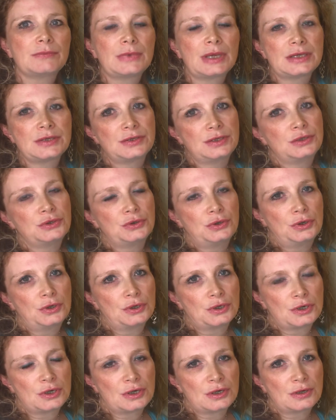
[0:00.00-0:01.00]
I said to
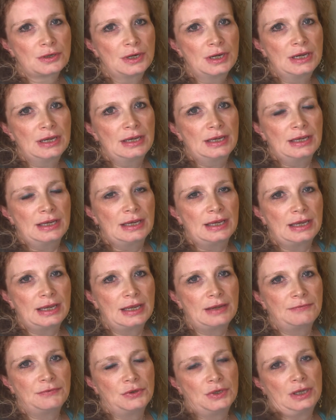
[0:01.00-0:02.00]
her,
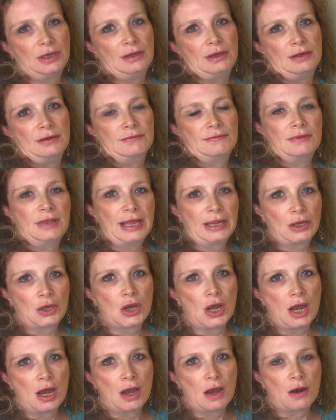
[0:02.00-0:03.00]
if you can kind of let
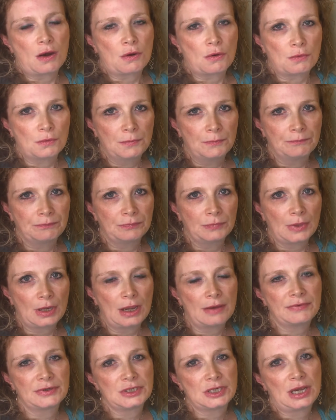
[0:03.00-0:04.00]
go
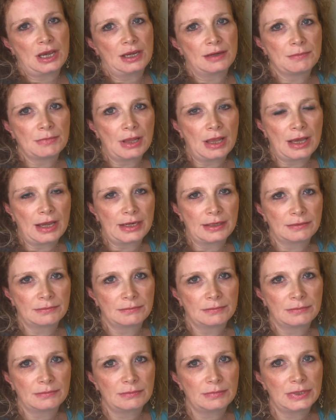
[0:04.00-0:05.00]
of a timeline,
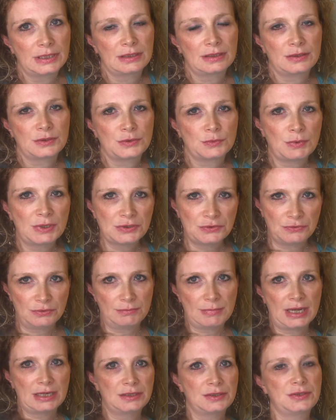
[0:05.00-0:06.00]
because
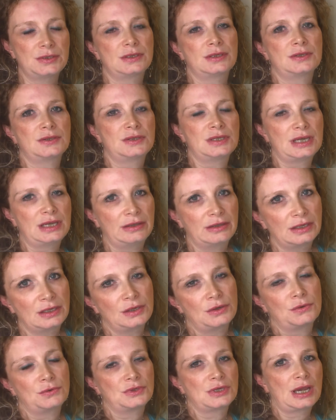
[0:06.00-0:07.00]
Western medicine is telling
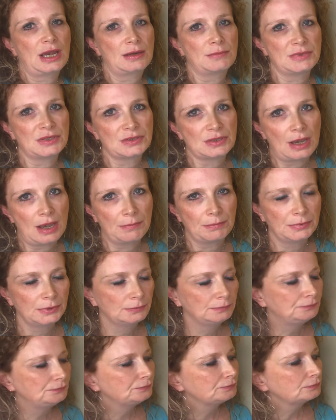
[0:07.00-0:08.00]
you time is up.
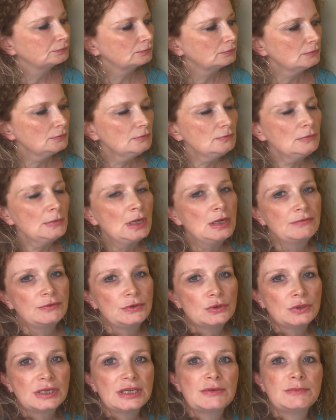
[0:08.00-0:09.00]
If
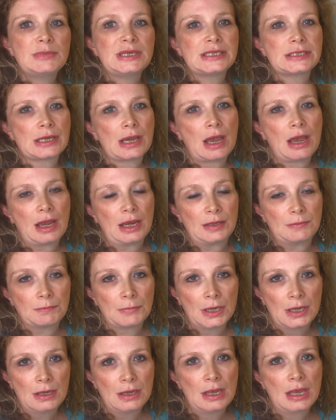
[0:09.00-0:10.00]
you can give me time,
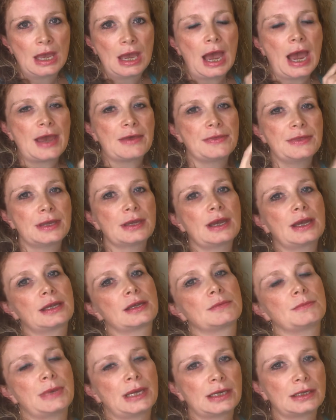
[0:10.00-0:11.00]
I think I
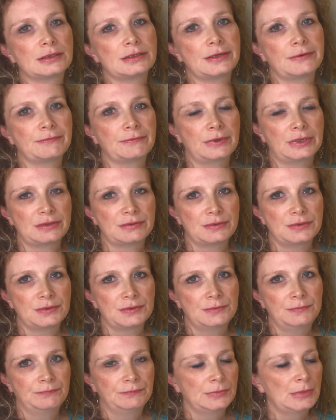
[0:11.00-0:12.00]
can make a difference.